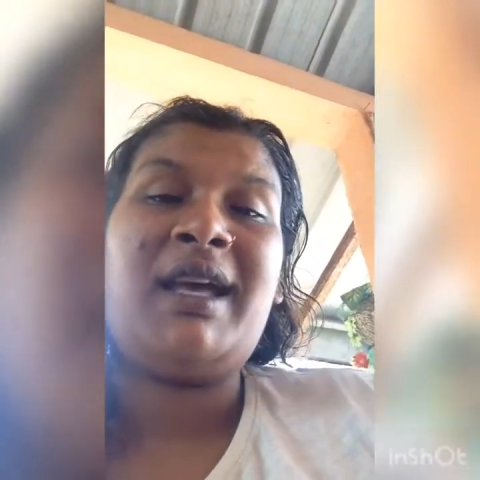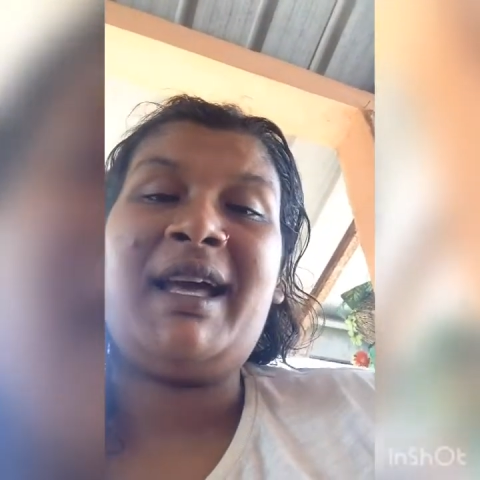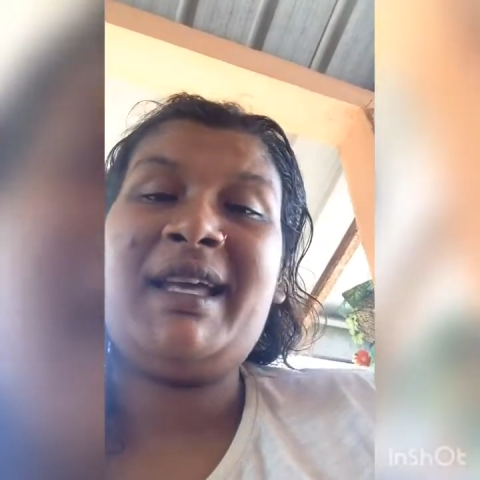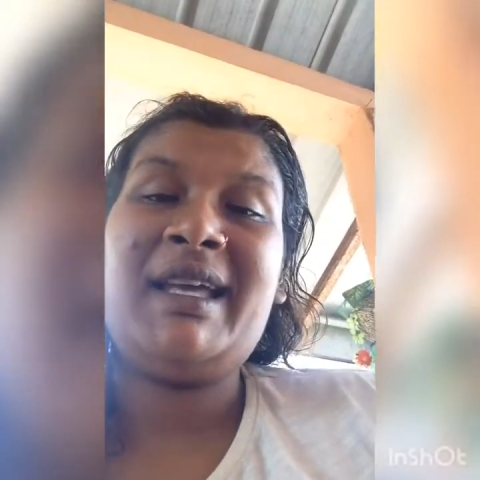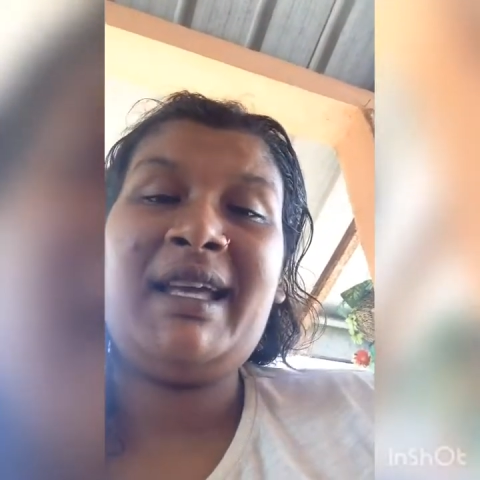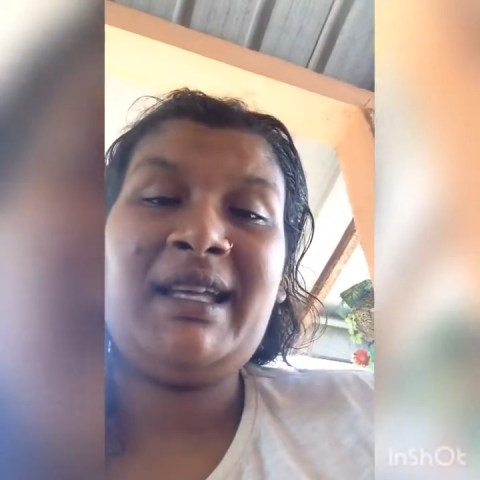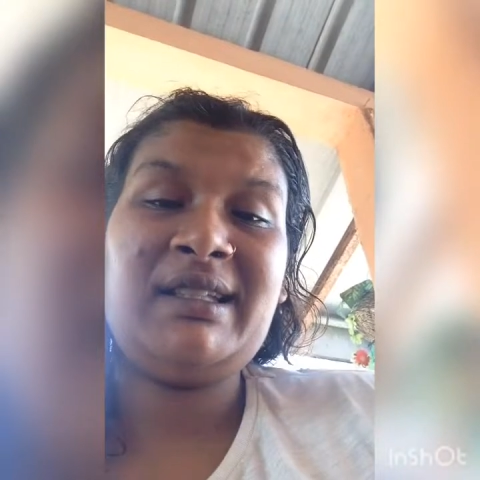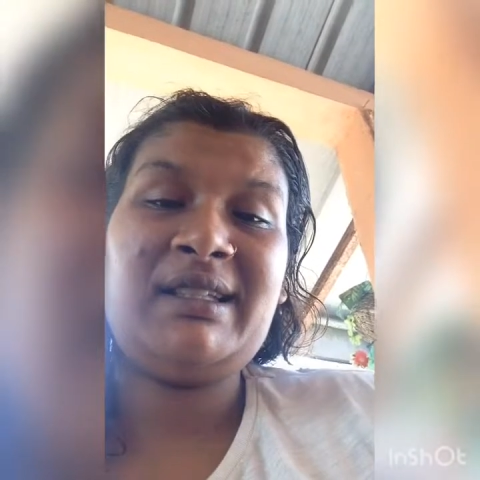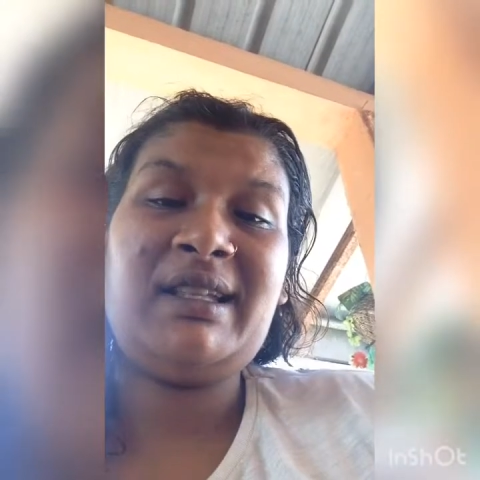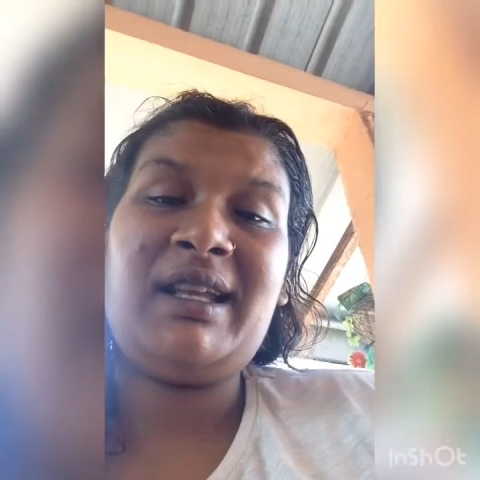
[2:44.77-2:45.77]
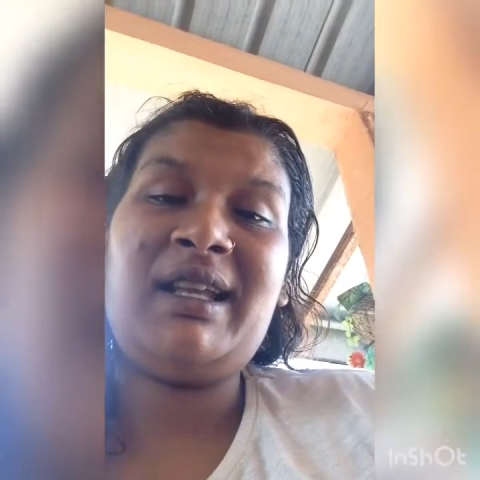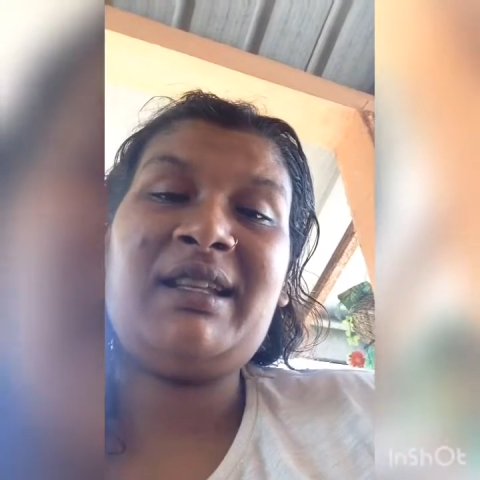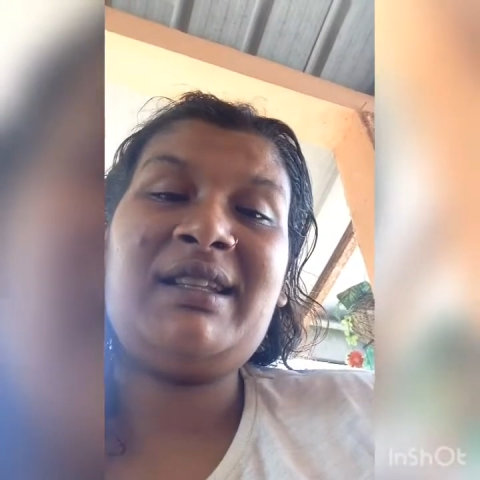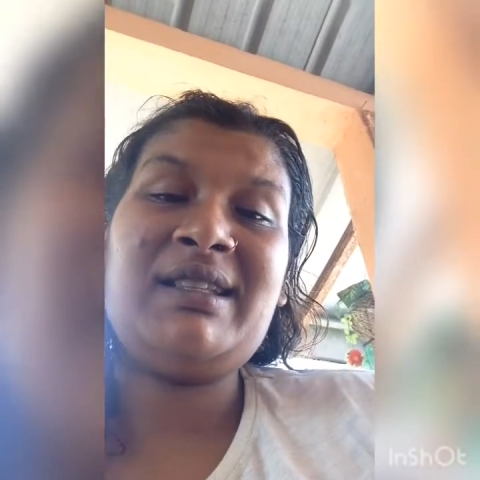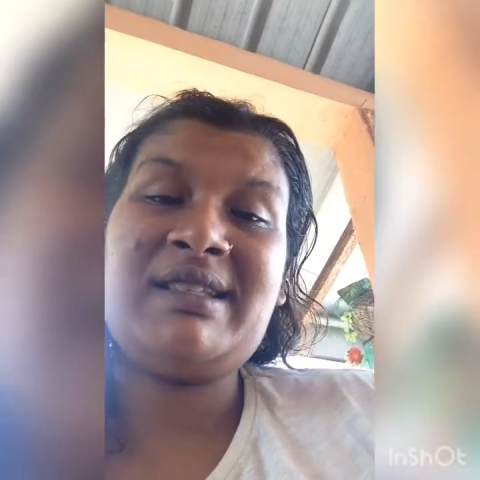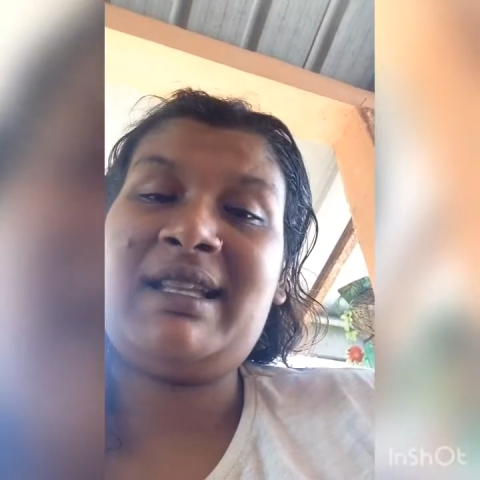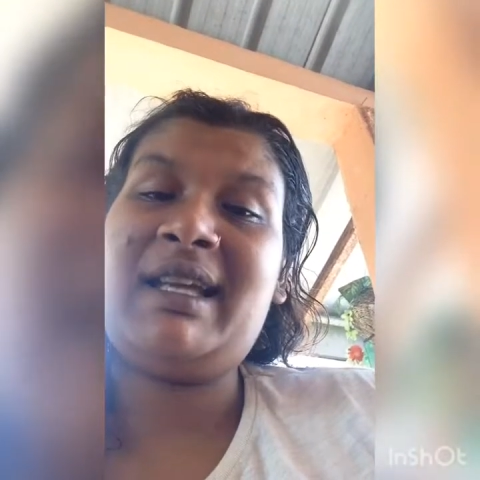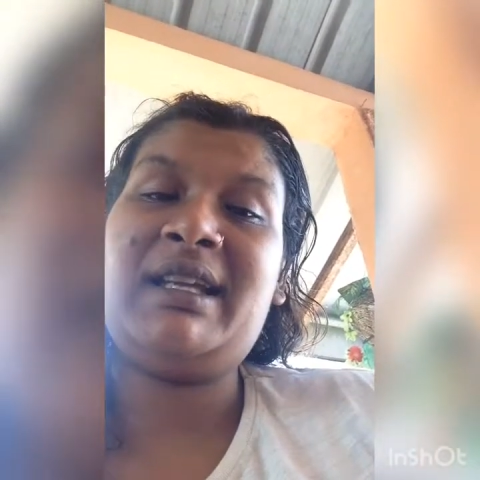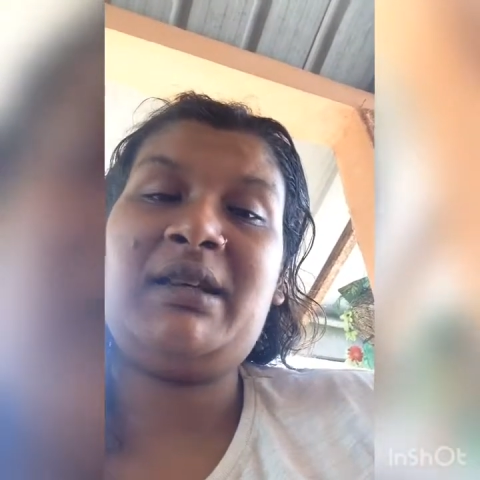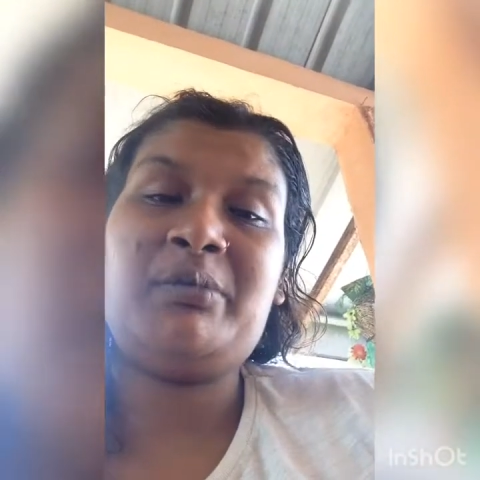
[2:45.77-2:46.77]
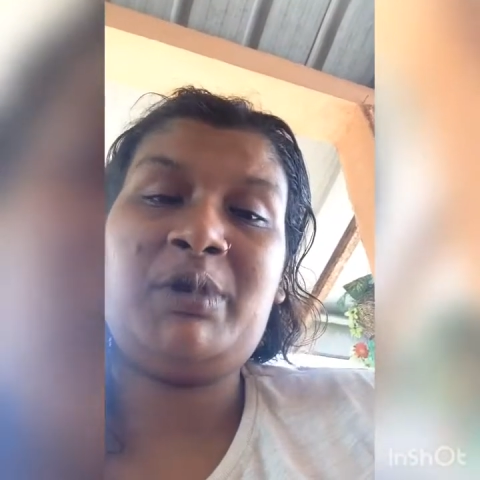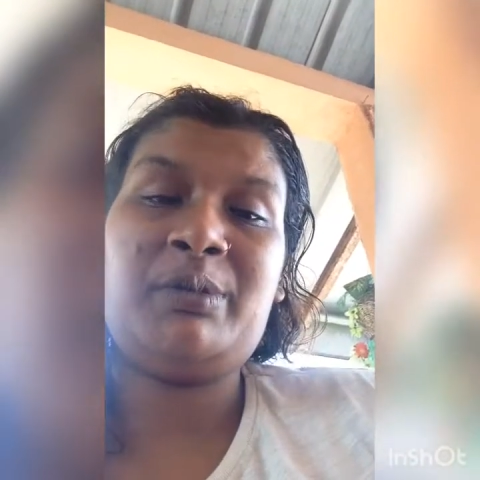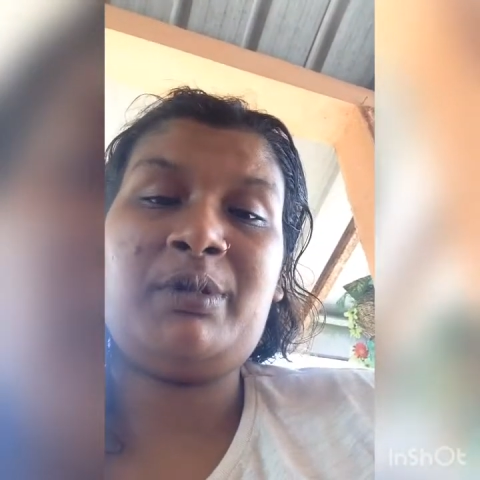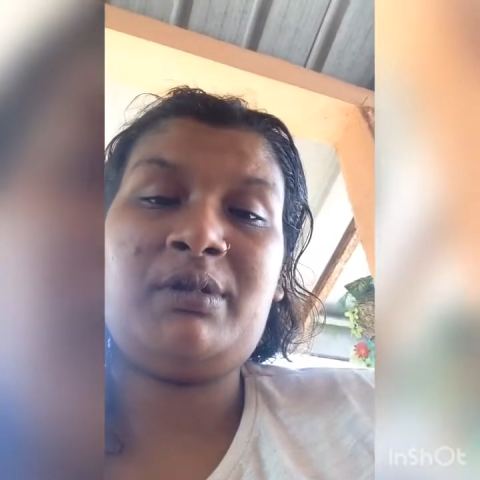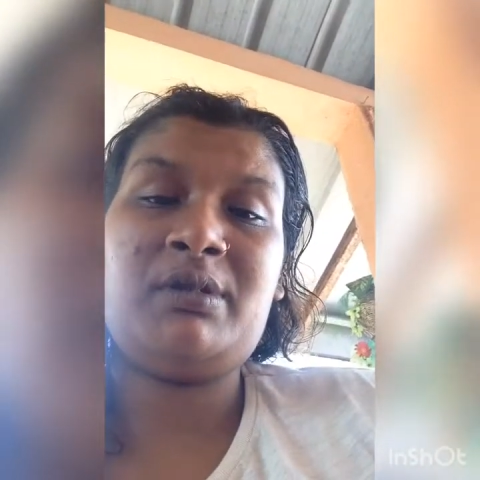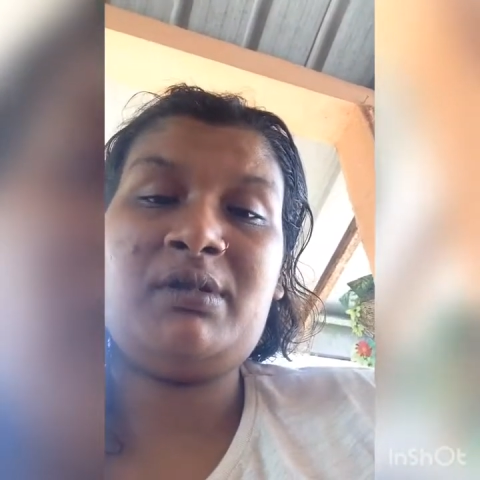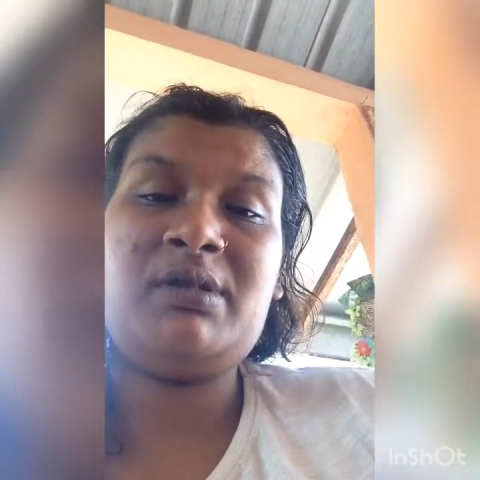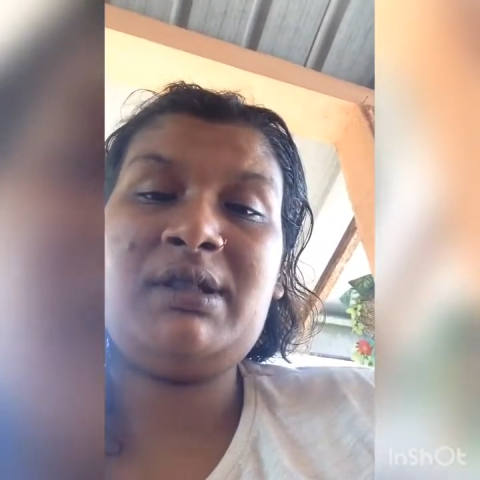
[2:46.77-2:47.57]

i hate and dislike them people